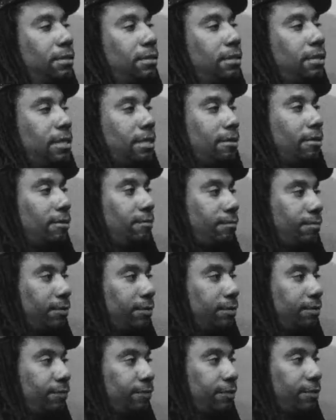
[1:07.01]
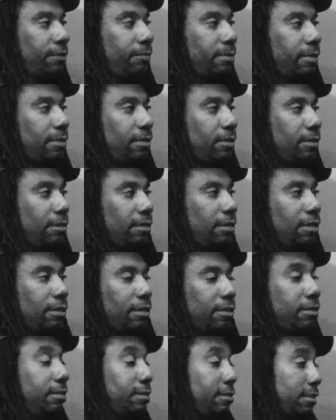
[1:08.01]
and how I really feel about a lot
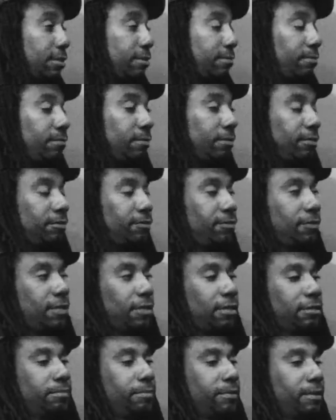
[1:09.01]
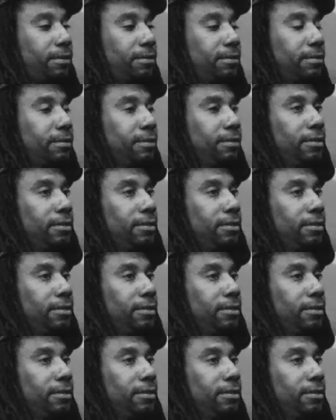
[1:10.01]
of things like what we've talked about